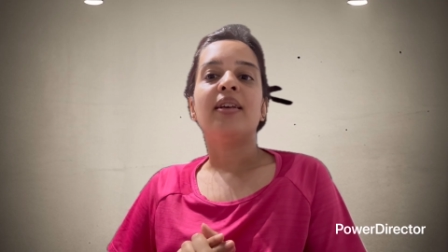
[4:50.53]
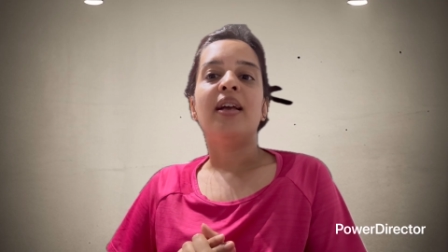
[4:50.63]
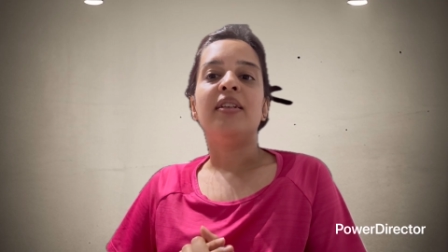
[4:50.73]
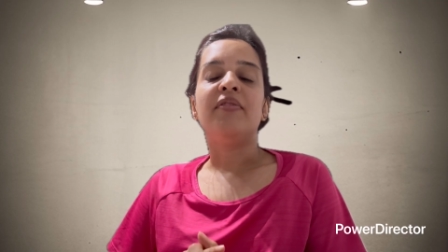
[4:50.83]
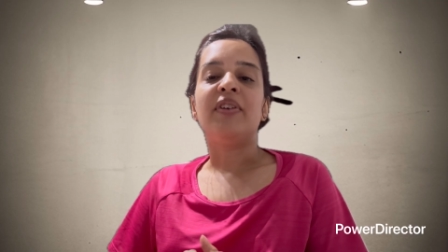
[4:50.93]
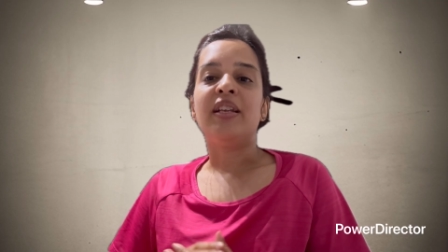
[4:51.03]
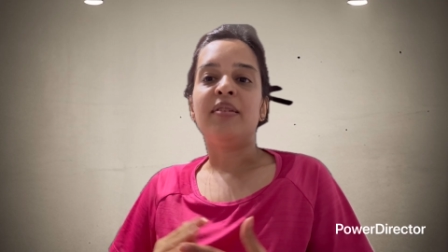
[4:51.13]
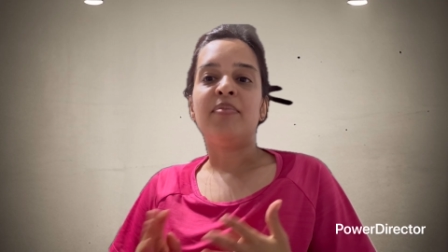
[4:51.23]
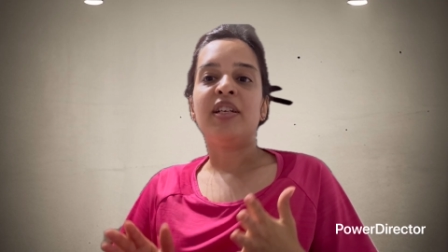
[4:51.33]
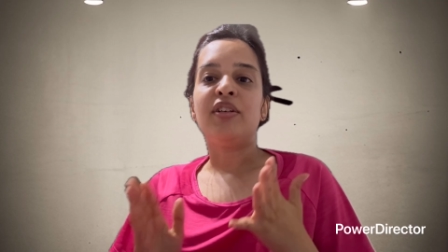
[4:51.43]
and if
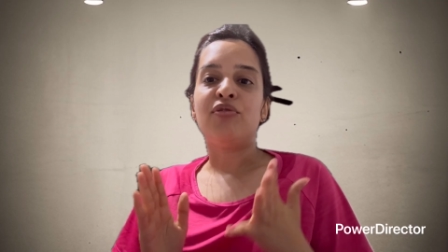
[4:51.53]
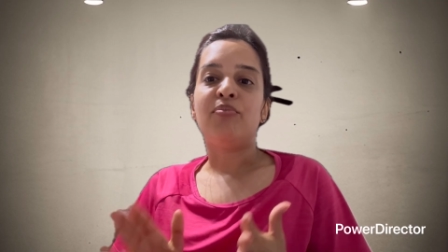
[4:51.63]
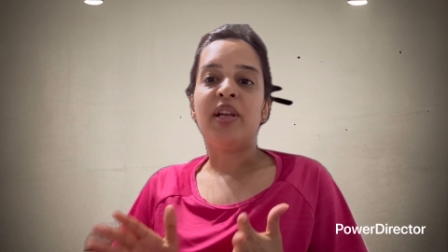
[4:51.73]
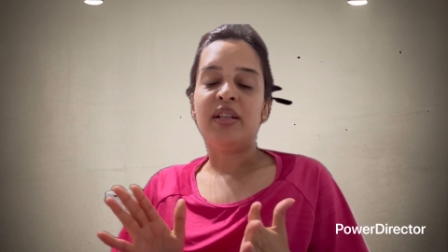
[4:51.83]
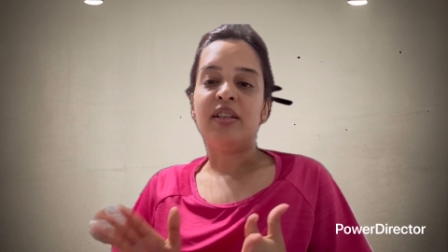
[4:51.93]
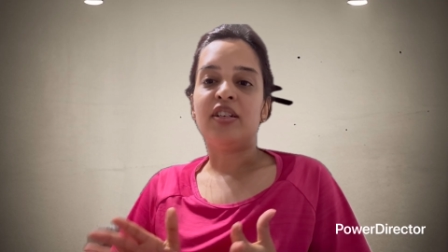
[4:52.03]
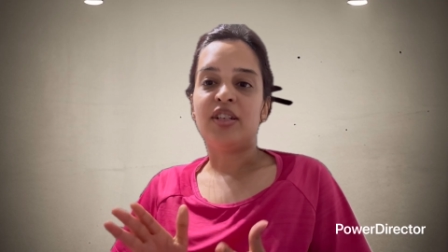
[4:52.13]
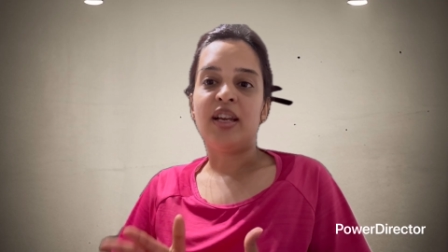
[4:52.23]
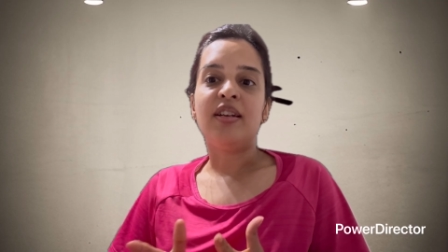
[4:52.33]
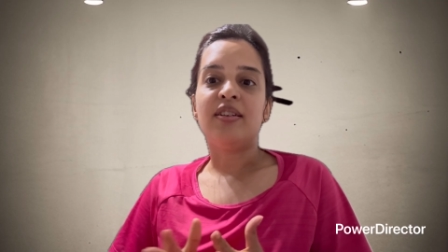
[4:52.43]
anybody who made the
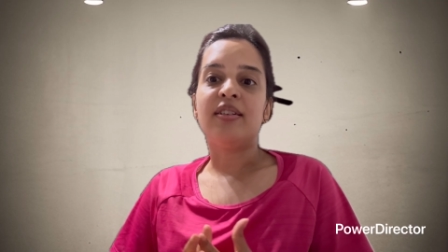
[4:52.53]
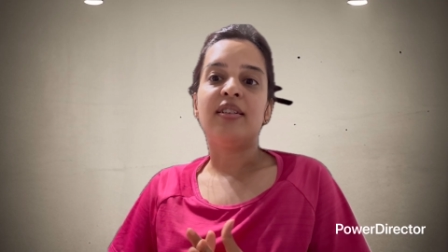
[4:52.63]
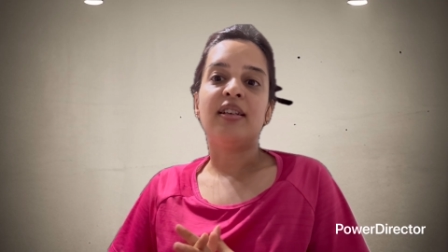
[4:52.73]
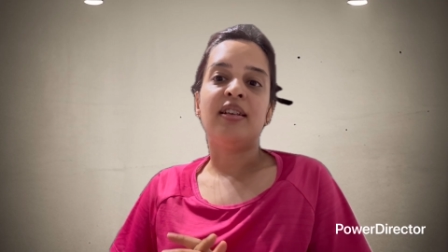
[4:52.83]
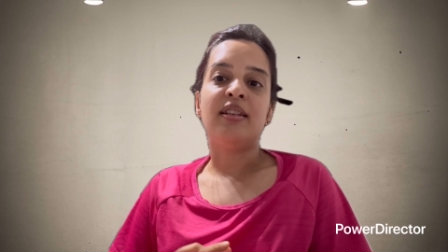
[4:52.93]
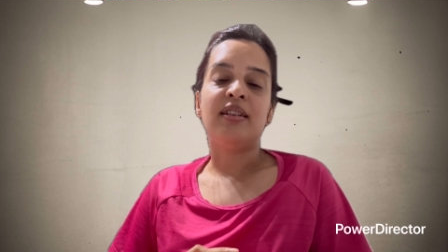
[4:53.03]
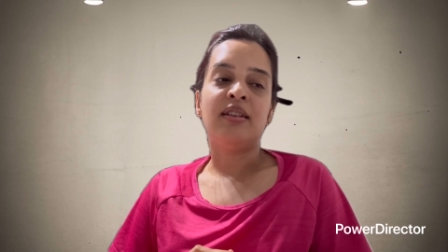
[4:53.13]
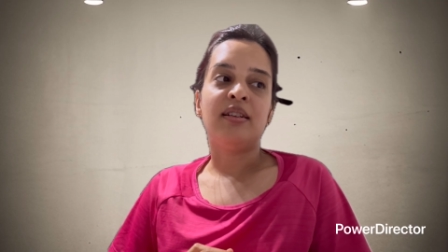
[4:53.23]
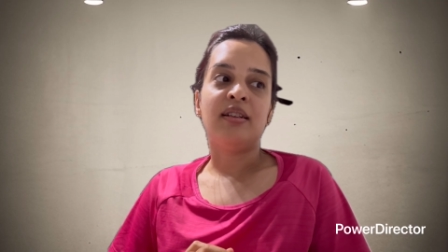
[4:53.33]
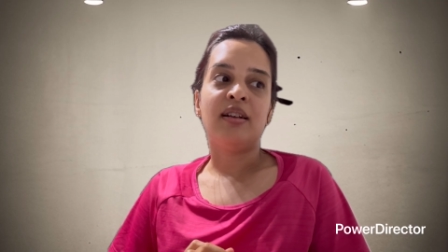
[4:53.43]
changes in